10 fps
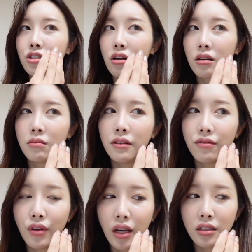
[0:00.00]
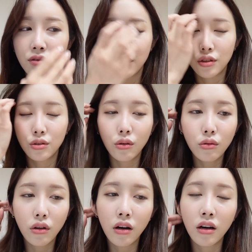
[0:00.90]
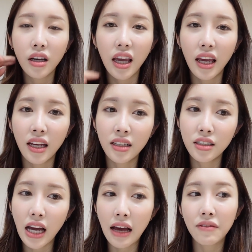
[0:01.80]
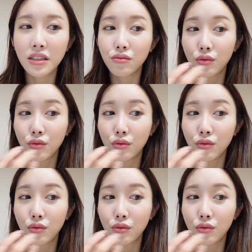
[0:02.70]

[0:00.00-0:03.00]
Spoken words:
on my face for so long and to have this